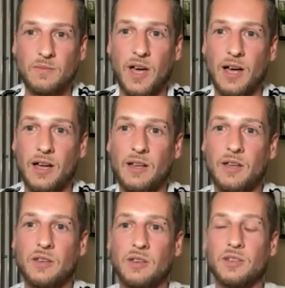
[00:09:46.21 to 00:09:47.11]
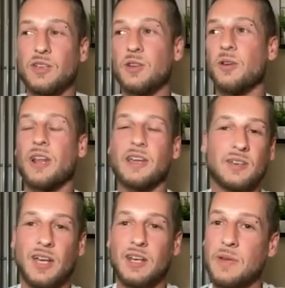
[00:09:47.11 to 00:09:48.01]
that you know like
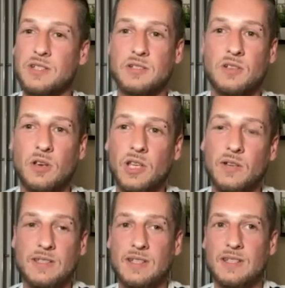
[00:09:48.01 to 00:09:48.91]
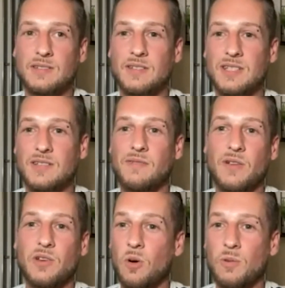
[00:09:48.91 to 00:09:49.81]
you kind of mentioned earlier it's it's, it's a
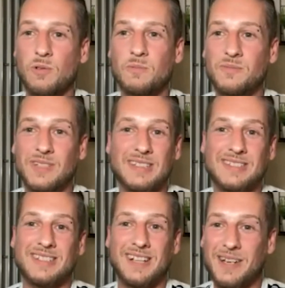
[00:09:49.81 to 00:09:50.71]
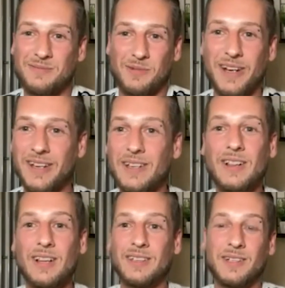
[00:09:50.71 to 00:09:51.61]
very normal day-to-day life right
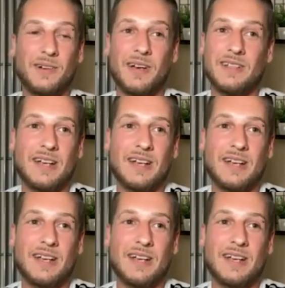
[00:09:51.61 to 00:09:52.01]
you know I,